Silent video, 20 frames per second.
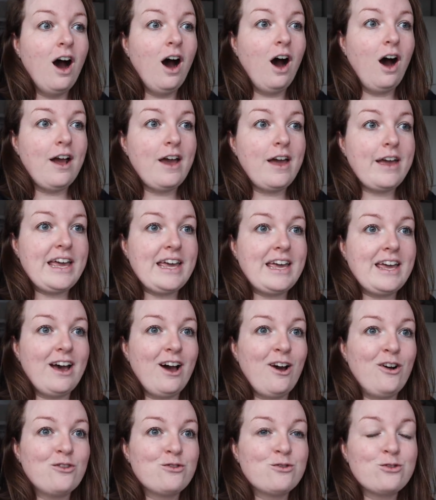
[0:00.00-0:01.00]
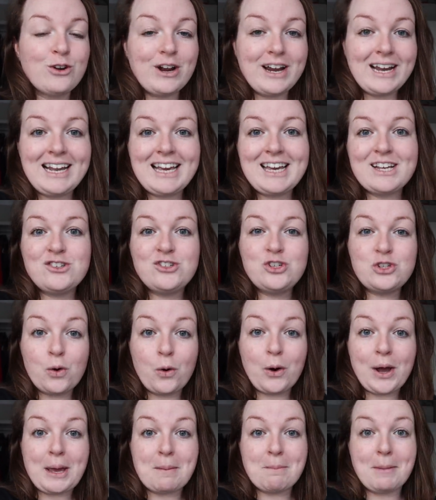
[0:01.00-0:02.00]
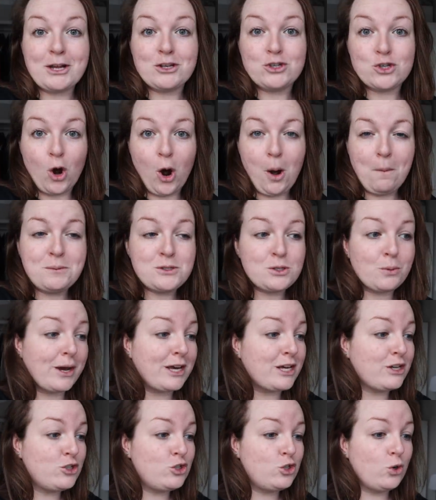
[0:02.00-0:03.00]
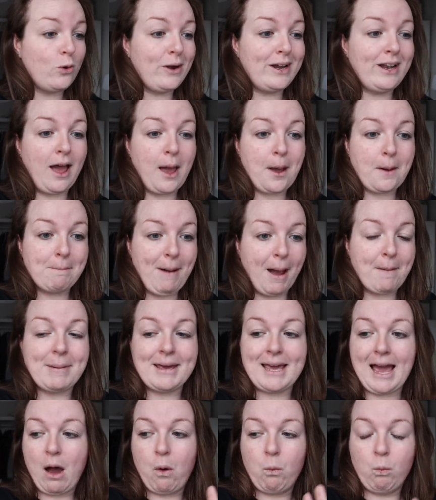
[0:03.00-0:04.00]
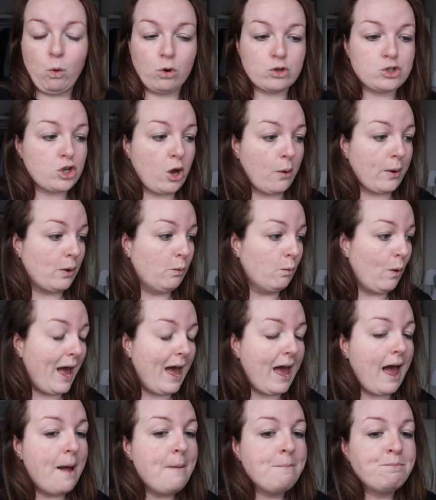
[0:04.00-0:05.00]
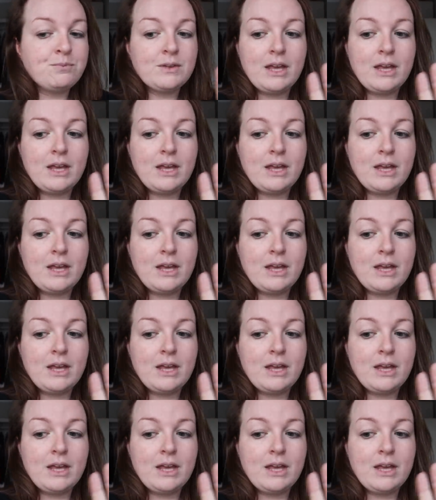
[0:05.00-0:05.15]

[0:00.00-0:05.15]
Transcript: I really enjoy my job, so I enjoy like mapping out what's going where,